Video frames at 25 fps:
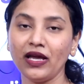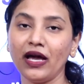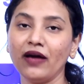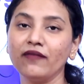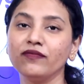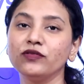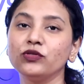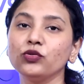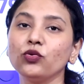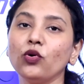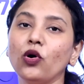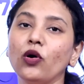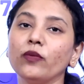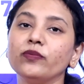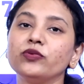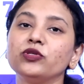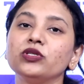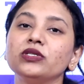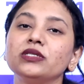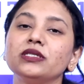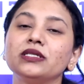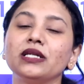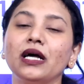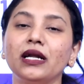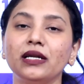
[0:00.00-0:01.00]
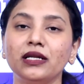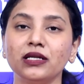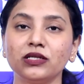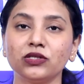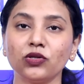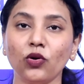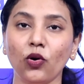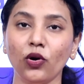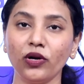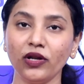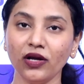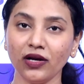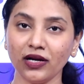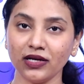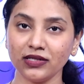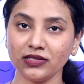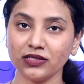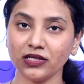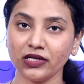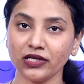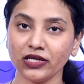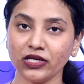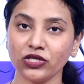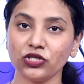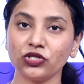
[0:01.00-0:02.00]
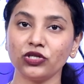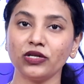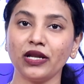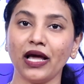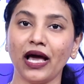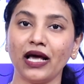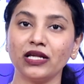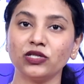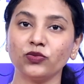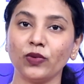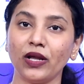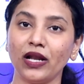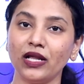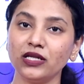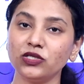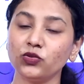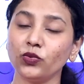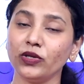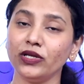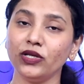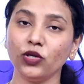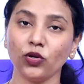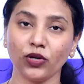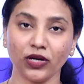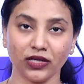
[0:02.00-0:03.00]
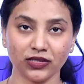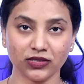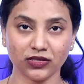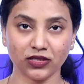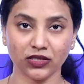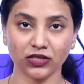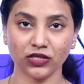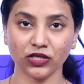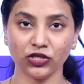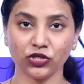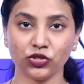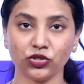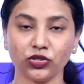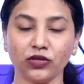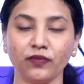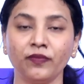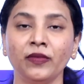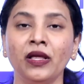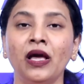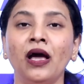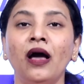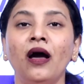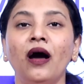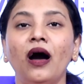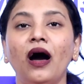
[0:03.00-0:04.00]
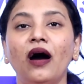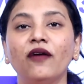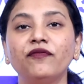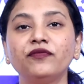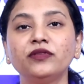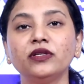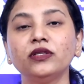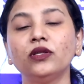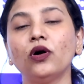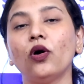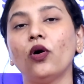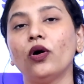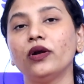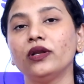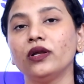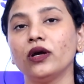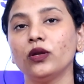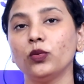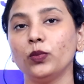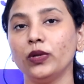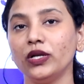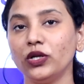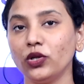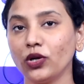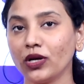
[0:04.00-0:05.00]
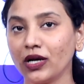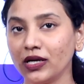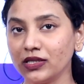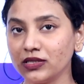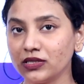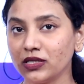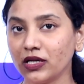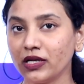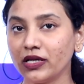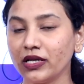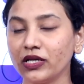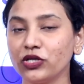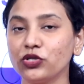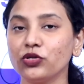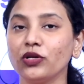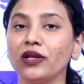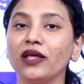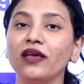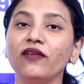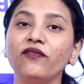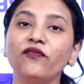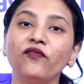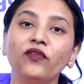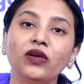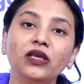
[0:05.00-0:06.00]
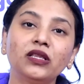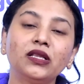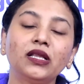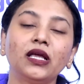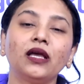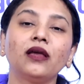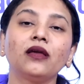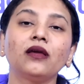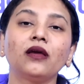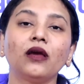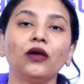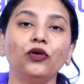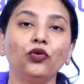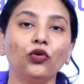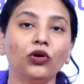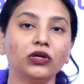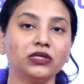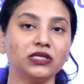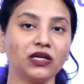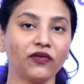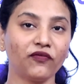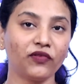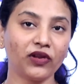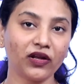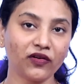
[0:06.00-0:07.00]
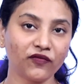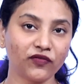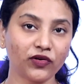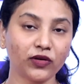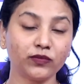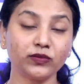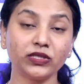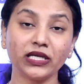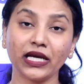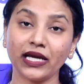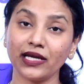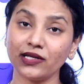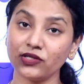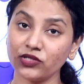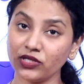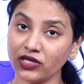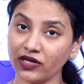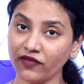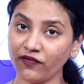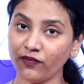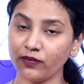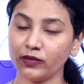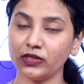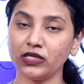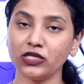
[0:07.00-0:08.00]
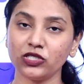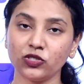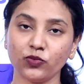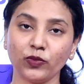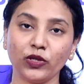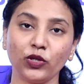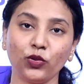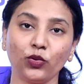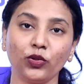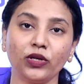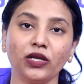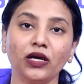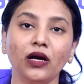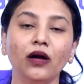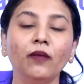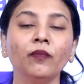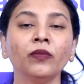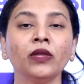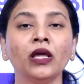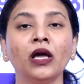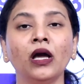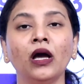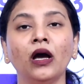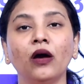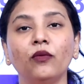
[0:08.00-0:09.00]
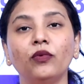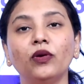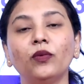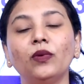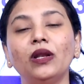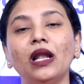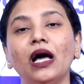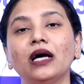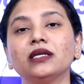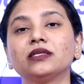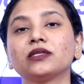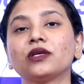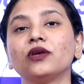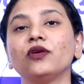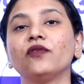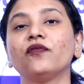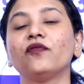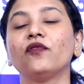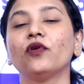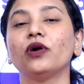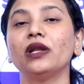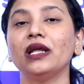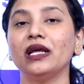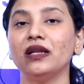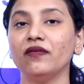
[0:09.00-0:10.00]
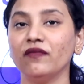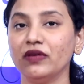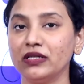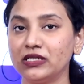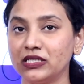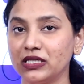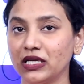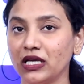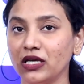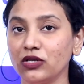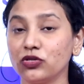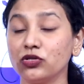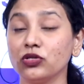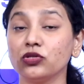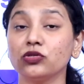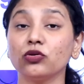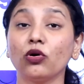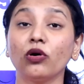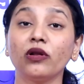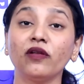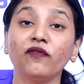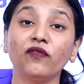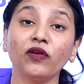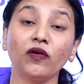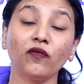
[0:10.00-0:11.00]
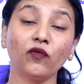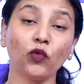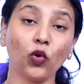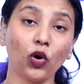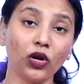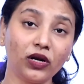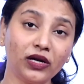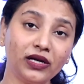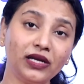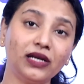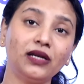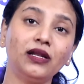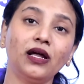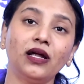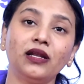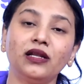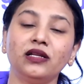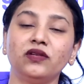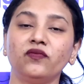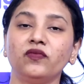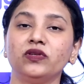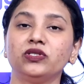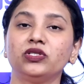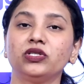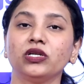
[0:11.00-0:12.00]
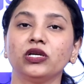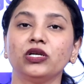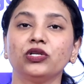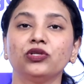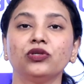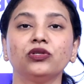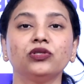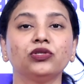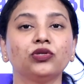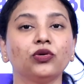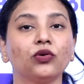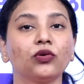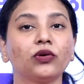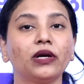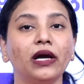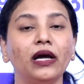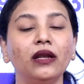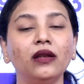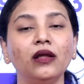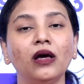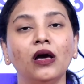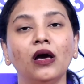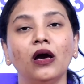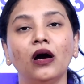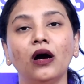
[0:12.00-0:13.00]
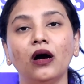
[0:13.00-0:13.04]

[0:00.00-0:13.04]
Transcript: We have two options, that is audio consultation as well as video consultation. After the audio and video consultation, if we think you are suffering from secondary dysmenorrhea, we will ask you for investigations, or if you have already done investigations, you can